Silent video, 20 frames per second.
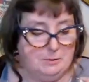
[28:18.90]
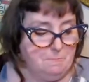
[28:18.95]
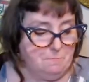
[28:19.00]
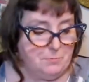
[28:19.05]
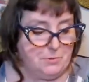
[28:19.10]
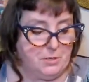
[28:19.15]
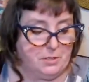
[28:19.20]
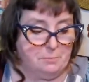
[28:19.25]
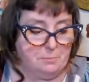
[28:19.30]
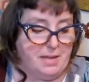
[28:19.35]

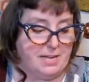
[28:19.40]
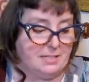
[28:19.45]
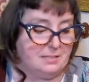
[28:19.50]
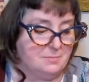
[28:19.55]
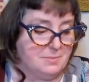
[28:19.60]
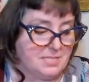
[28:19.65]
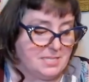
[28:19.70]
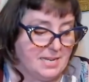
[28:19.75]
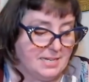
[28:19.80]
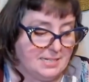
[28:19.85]
You can make
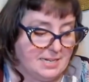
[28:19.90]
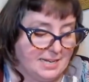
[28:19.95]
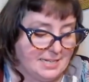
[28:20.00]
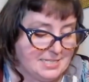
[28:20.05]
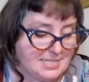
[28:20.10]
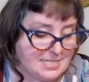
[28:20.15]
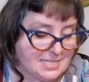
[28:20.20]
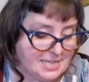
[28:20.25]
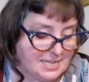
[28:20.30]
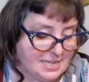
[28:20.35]
them say
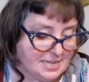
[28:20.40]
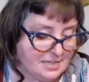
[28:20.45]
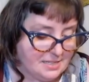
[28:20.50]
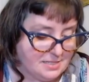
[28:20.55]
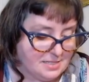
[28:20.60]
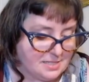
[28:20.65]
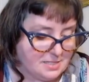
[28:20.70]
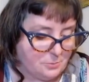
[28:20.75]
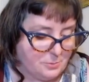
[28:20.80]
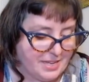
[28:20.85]
nice
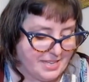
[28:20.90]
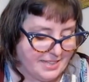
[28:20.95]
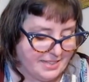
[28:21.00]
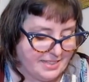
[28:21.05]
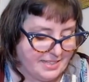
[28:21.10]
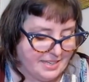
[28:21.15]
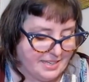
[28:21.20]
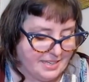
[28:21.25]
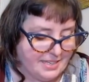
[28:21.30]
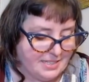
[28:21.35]
things, sweet
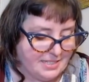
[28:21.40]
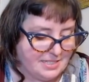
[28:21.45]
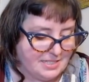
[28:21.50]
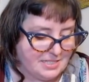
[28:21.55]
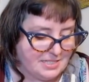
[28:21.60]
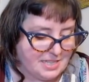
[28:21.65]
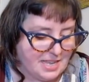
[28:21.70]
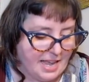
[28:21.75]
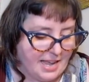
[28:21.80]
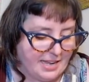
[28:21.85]

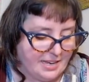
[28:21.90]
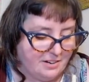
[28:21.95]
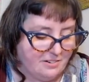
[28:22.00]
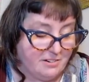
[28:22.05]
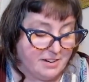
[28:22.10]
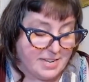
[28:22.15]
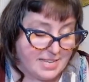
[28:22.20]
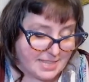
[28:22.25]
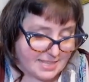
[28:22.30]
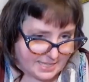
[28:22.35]
things,
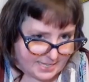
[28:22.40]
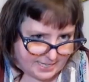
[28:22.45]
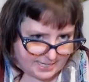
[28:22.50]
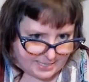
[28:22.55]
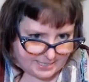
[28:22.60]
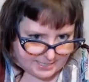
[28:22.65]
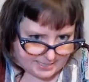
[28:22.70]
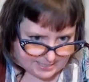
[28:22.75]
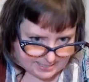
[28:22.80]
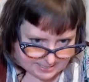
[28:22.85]
angry
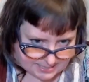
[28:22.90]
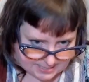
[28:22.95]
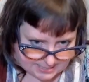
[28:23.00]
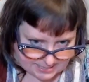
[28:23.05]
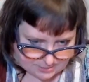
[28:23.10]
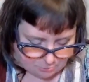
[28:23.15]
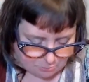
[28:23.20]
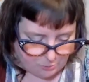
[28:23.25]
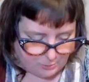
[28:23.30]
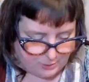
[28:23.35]

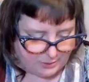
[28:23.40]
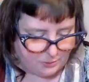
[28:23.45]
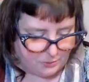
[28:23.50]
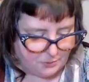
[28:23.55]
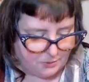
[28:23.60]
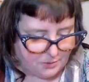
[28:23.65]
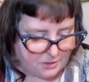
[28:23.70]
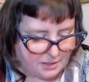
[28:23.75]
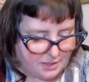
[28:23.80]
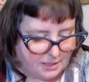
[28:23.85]
things,
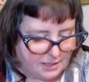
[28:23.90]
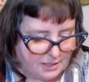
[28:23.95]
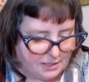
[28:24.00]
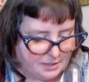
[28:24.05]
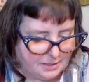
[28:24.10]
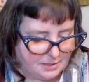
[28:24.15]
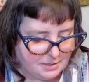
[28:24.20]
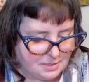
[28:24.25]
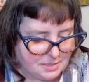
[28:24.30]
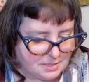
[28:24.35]
real
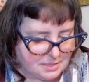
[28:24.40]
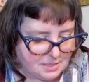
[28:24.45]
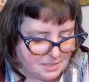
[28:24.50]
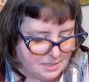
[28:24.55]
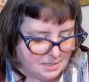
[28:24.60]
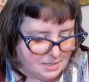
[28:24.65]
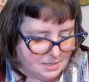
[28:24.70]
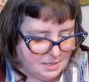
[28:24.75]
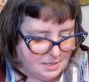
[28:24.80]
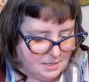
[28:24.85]
things.
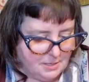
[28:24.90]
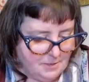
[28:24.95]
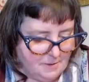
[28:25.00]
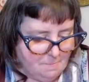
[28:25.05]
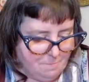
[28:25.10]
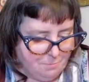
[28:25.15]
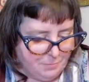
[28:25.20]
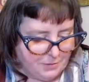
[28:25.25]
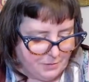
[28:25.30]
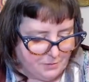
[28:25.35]

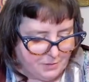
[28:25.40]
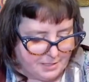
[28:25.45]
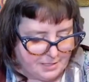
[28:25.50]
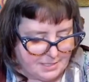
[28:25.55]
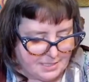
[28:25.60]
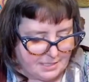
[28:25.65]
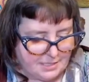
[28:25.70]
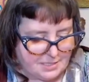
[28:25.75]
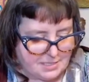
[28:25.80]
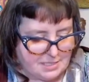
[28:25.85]
You can
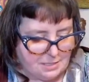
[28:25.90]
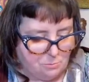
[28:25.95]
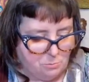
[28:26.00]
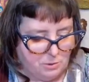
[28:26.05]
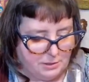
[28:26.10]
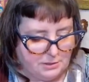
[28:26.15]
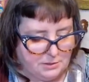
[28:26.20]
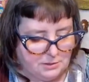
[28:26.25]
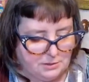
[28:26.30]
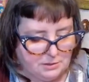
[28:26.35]
tell
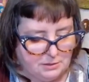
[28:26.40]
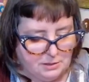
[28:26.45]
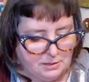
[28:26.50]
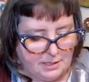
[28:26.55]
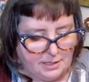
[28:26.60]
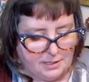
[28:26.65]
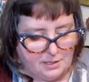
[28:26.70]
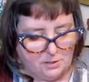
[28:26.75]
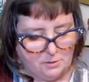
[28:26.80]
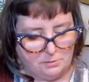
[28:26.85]
someone
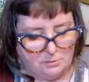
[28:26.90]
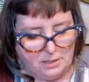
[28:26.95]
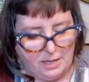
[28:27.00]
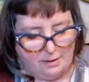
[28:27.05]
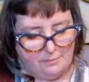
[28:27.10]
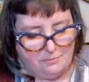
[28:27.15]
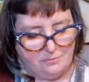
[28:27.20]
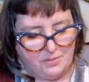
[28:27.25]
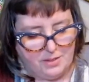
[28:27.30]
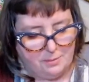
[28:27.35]
that you
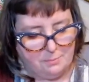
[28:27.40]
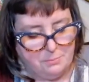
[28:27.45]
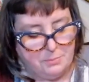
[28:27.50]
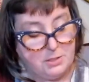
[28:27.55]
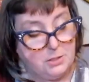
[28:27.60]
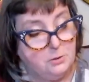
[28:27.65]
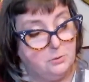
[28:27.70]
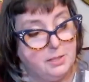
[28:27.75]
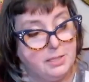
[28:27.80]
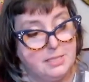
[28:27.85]
love them.
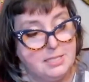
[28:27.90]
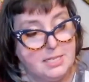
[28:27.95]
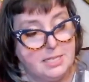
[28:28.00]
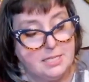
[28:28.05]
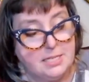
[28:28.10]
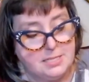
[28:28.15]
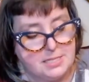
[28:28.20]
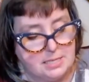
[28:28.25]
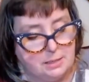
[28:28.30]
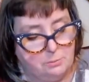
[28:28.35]
You can
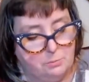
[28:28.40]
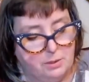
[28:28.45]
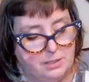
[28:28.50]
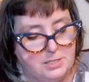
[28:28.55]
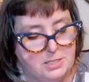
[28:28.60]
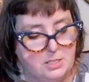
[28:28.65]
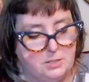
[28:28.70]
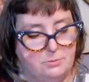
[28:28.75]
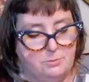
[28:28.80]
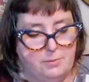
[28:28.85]
tell
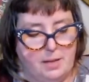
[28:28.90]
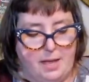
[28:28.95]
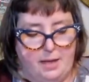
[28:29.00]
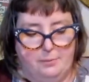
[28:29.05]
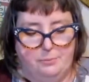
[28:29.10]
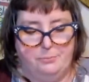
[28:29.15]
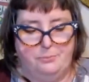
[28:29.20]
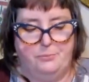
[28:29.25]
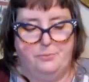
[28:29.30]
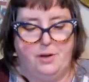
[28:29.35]
someone to
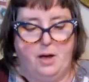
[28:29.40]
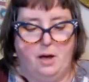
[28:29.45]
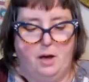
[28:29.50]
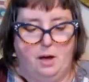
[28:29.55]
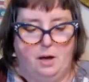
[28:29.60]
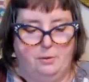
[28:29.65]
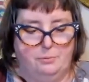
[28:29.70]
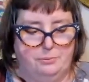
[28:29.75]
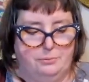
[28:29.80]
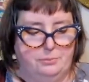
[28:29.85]
F
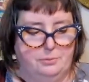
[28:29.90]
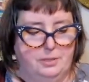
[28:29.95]
off.